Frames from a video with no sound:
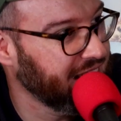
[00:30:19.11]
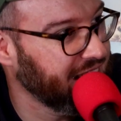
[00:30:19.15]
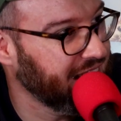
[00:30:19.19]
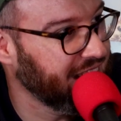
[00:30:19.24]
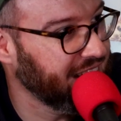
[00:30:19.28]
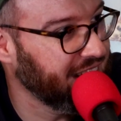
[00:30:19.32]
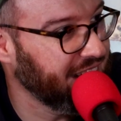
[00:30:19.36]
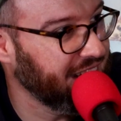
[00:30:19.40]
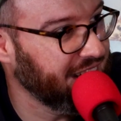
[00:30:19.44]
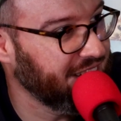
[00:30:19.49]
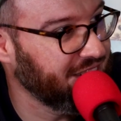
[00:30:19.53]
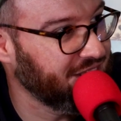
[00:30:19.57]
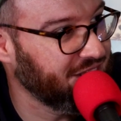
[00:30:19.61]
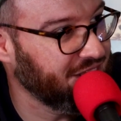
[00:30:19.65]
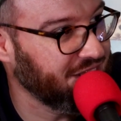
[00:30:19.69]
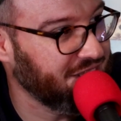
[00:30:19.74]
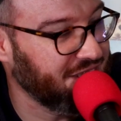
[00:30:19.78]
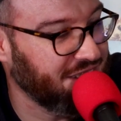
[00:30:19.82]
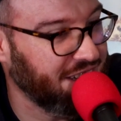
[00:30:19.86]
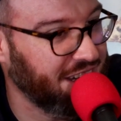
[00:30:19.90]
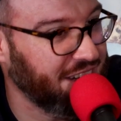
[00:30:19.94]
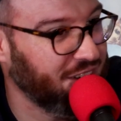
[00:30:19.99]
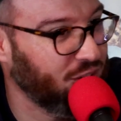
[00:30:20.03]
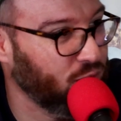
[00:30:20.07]
and then
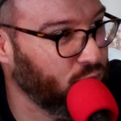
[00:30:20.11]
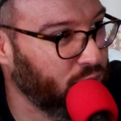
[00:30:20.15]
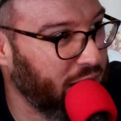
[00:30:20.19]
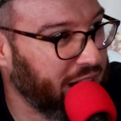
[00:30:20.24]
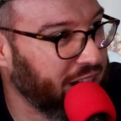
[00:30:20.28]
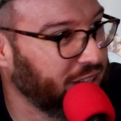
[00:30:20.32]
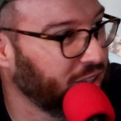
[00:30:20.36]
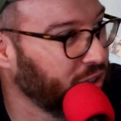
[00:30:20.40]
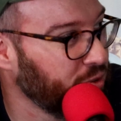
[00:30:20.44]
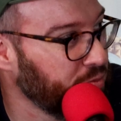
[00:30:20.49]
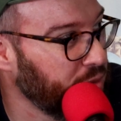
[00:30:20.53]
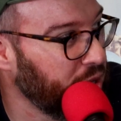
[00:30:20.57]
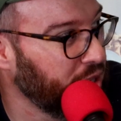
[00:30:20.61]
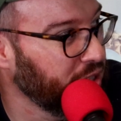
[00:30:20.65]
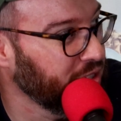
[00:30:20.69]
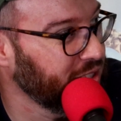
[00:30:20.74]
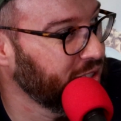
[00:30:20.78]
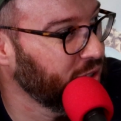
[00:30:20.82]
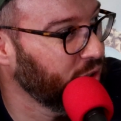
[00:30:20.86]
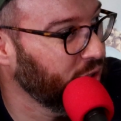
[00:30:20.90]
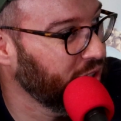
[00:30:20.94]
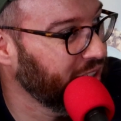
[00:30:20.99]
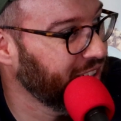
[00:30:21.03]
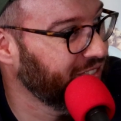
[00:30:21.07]
just like regular mall
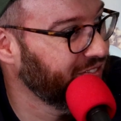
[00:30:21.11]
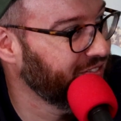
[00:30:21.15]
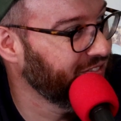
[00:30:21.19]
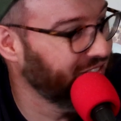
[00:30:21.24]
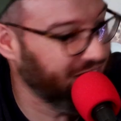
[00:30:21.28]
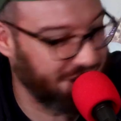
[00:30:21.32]
store.